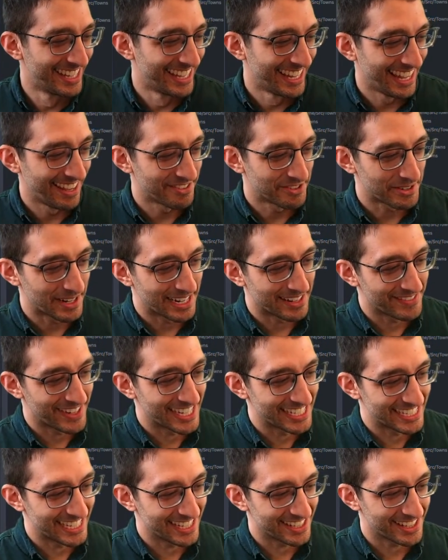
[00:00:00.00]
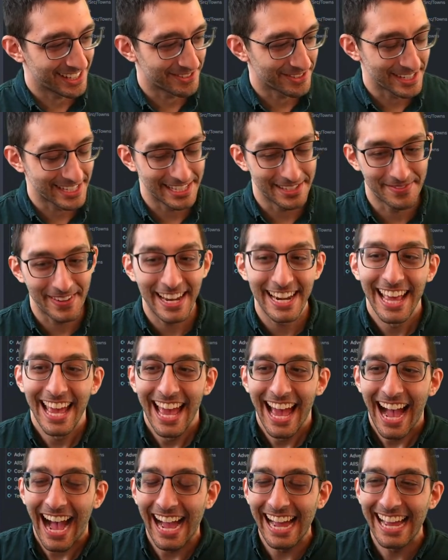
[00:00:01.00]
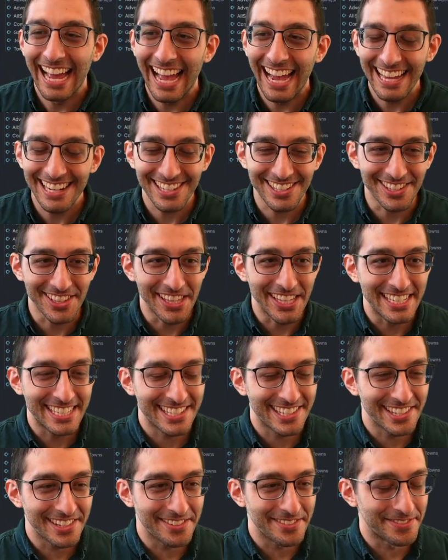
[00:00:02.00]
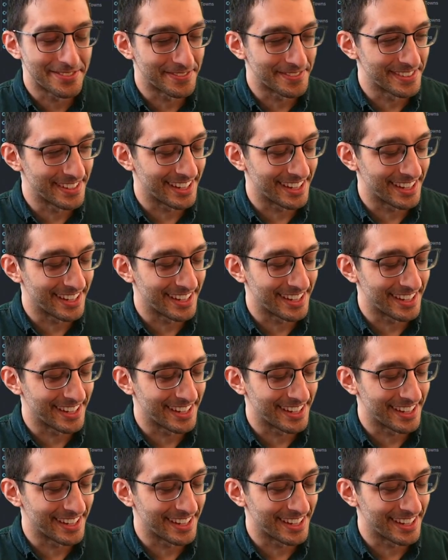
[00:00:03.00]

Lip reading: Have a random hot take like Russ is bad. I had a list of